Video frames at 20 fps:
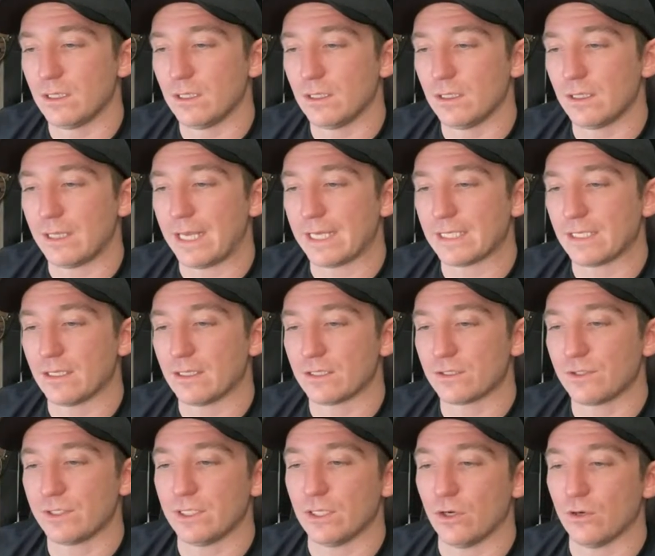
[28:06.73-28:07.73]
lagging on the
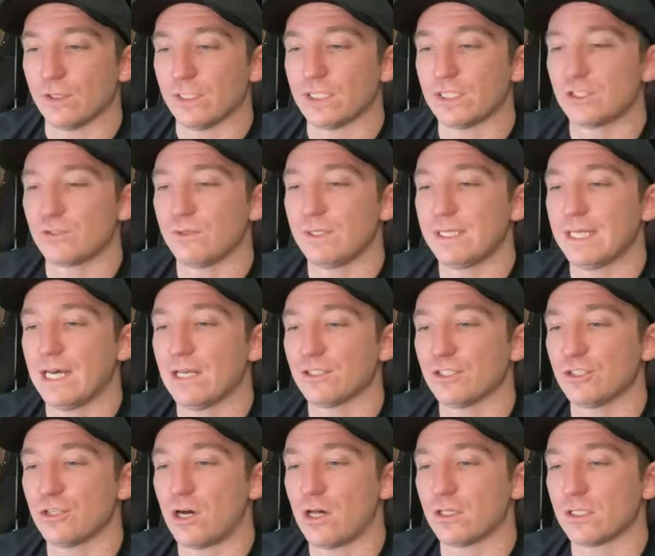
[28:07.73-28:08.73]
screen? Oh, it's three thousand
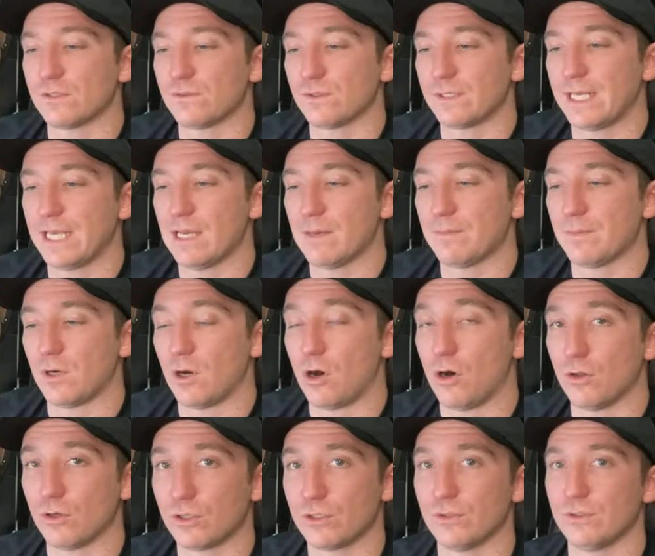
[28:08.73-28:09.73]
dollars for camp,
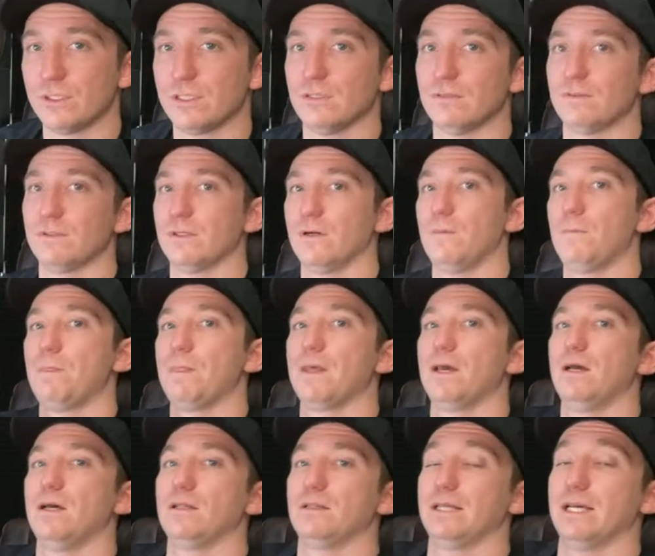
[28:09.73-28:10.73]
all inclusive. So
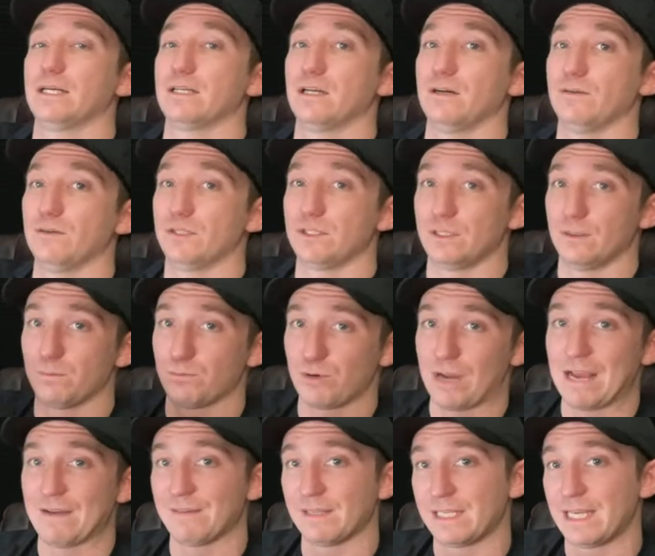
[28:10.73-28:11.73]
that covers the
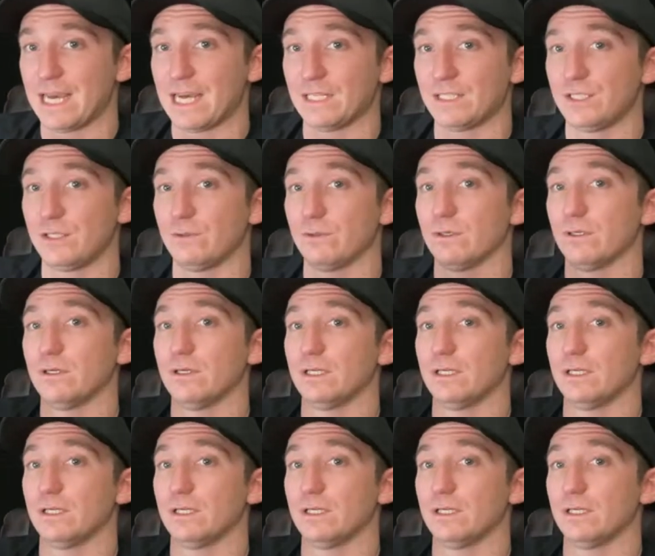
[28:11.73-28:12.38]
private cat tour.